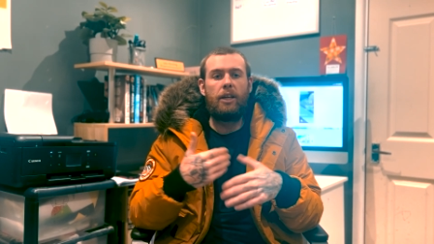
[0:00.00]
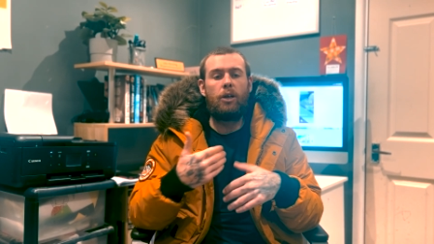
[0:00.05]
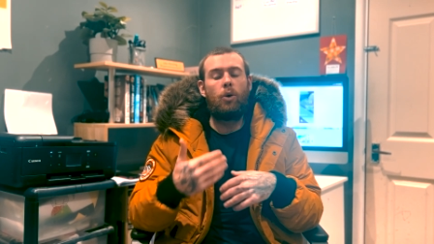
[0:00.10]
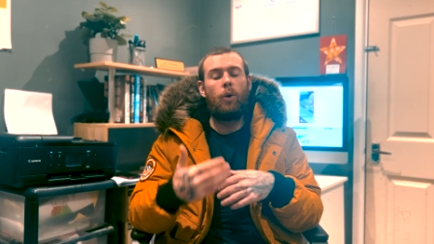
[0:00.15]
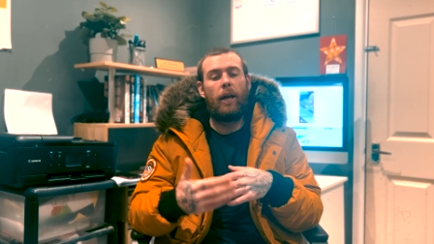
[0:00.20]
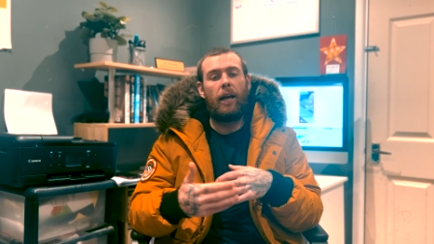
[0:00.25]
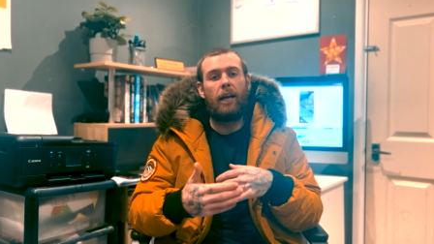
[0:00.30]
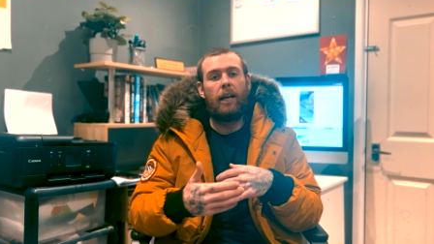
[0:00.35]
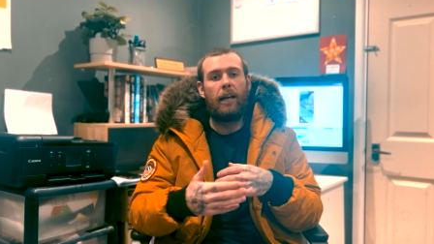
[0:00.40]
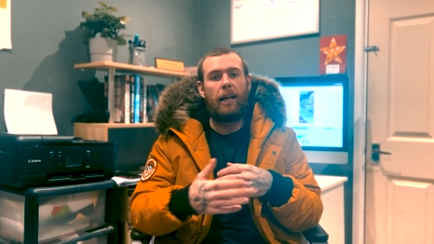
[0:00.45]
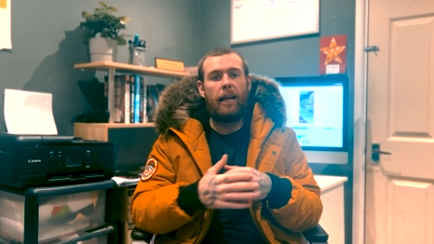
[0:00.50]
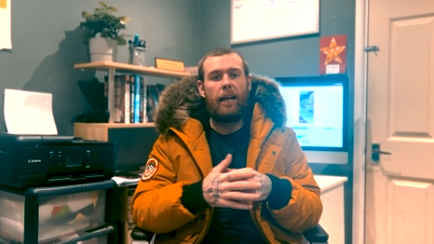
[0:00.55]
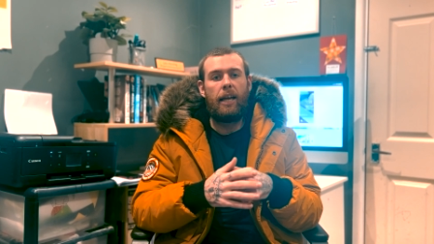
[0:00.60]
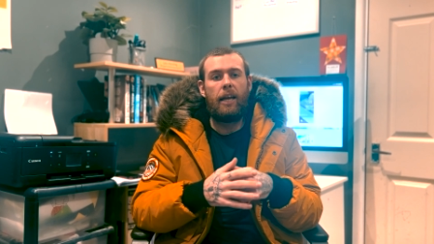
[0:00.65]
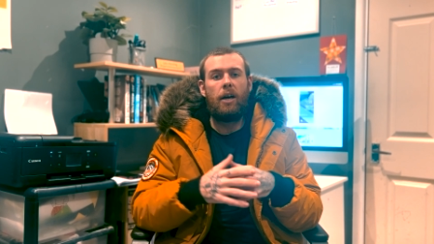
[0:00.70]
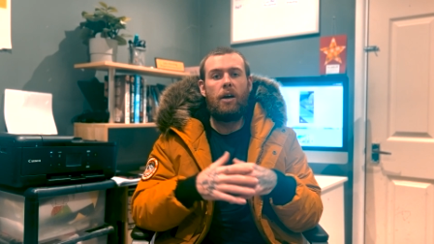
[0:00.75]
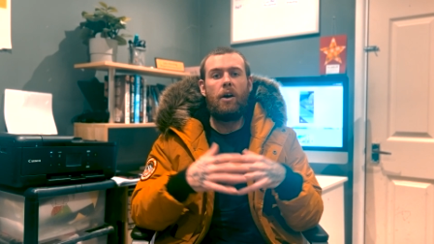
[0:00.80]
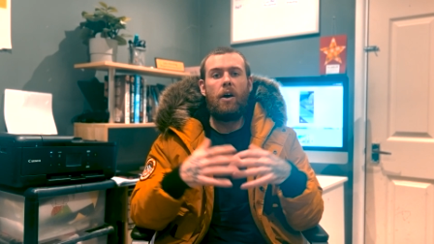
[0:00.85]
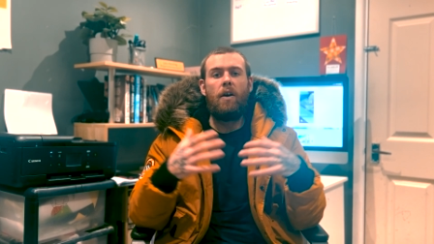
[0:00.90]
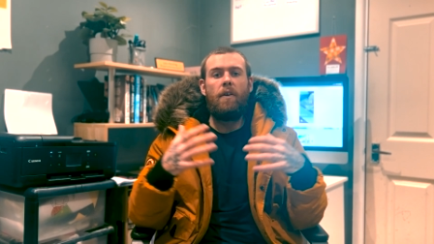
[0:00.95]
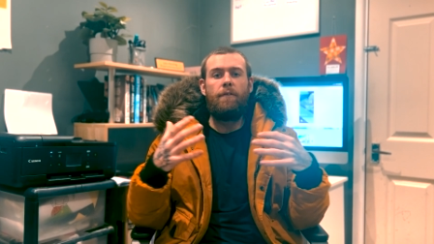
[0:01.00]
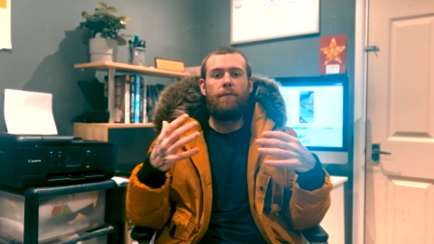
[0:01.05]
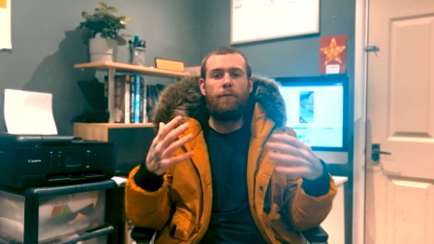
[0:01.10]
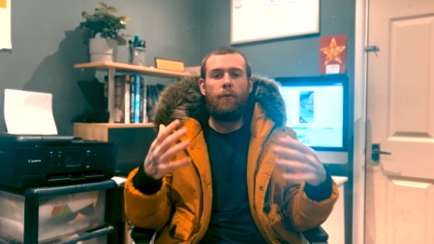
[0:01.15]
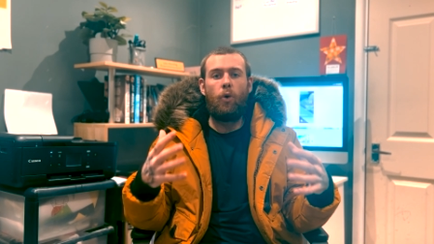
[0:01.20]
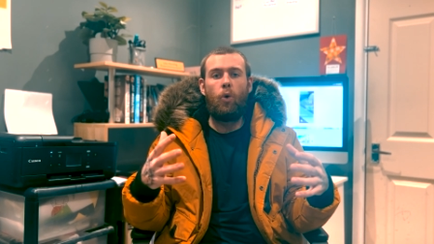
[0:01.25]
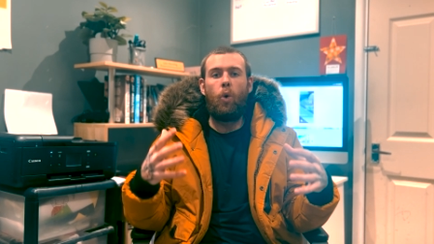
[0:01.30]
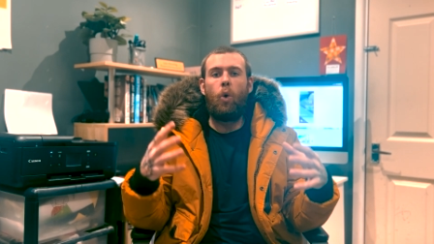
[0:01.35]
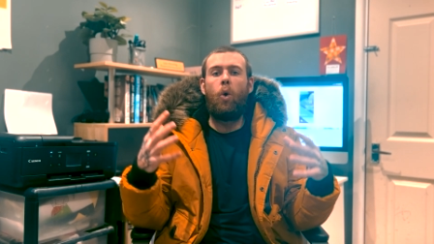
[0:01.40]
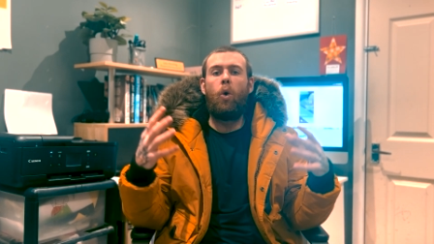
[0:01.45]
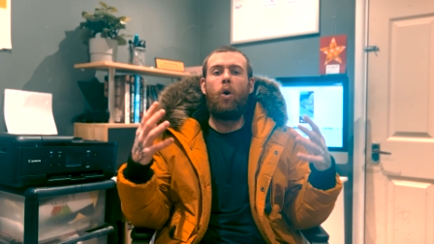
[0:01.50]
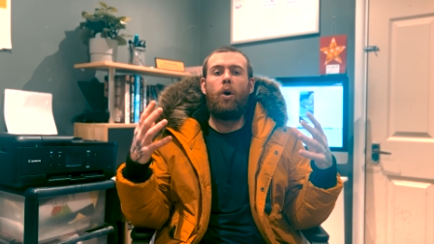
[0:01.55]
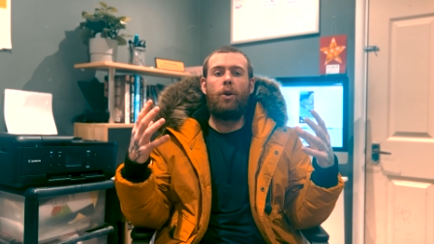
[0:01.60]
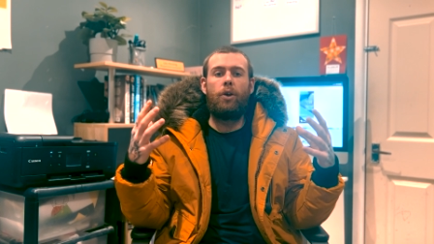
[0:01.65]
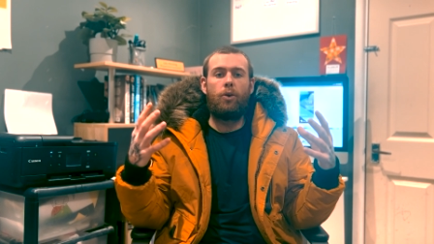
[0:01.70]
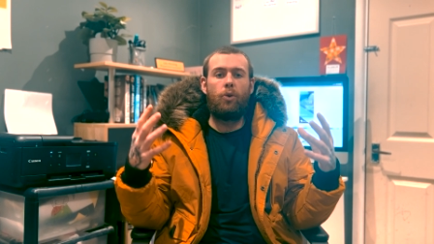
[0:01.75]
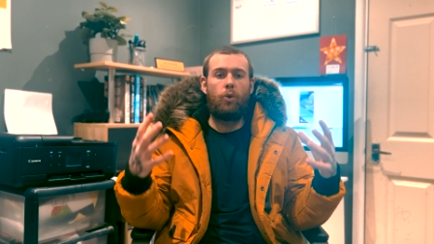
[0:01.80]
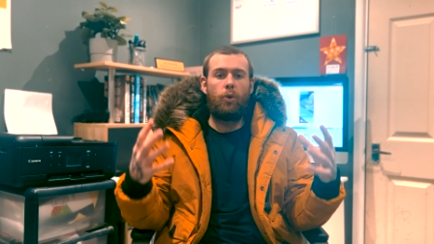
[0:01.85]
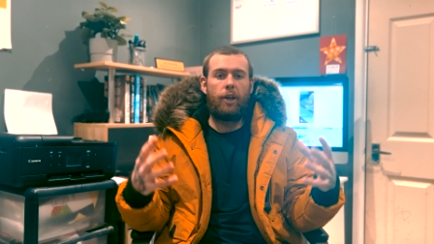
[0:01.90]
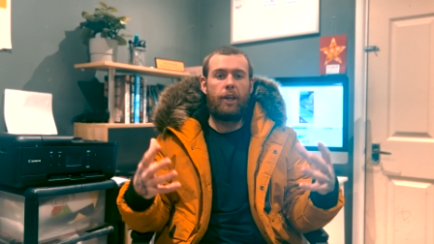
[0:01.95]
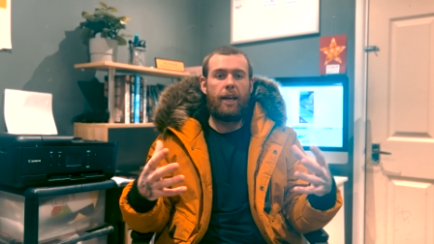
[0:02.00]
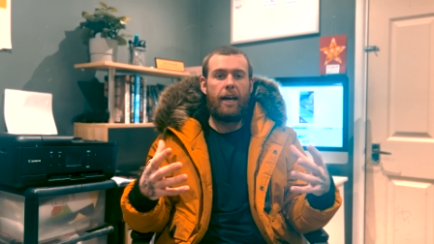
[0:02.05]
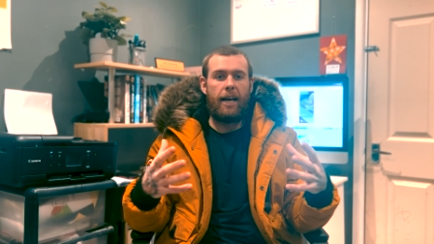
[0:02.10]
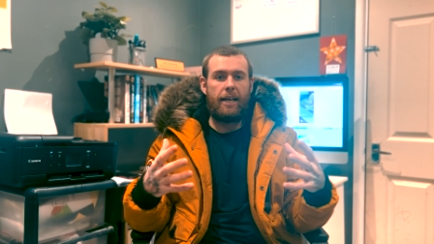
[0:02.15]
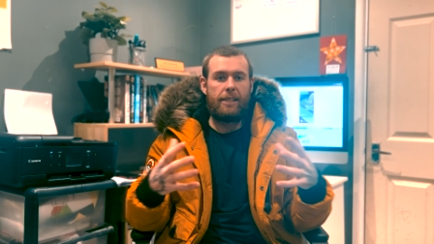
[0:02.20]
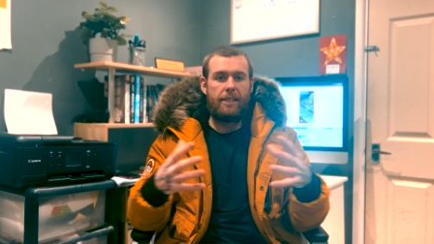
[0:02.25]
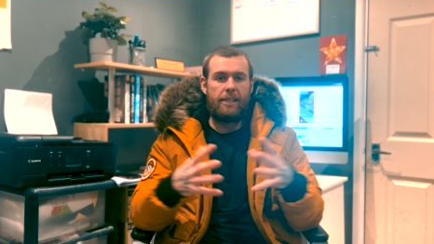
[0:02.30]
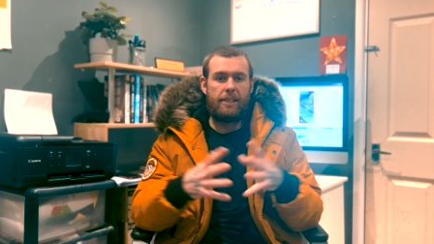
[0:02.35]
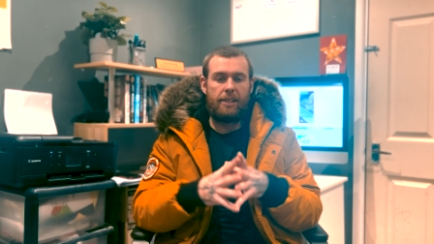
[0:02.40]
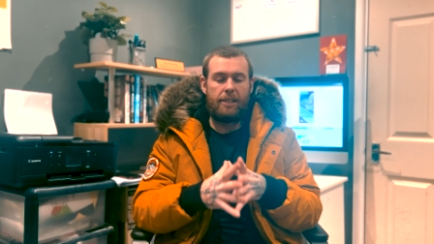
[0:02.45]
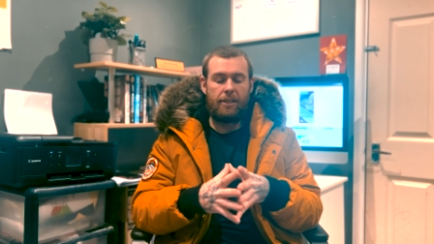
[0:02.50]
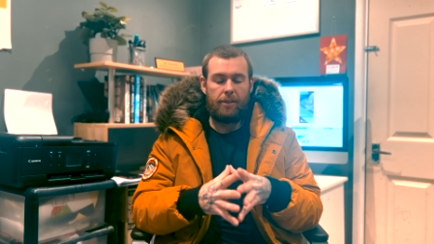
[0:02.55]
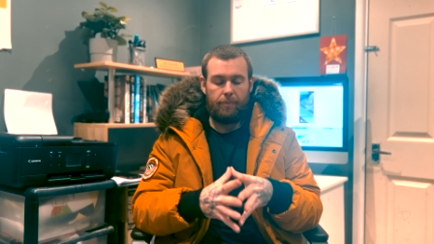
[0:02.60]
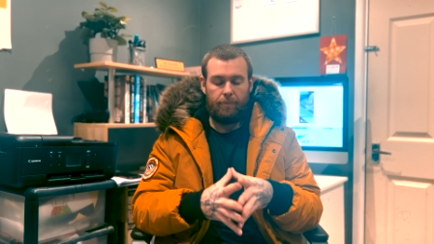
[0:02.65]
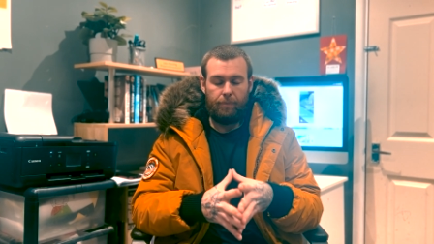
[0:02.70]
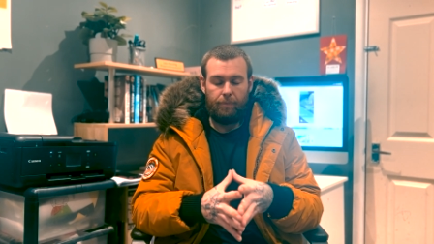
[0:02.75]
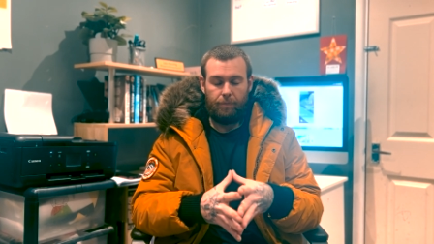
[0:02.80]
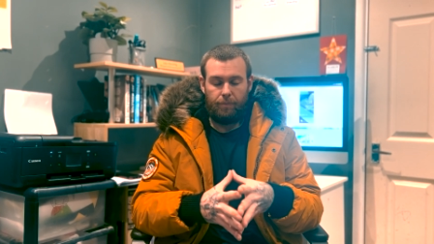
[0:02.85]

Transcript: quickly for your guests.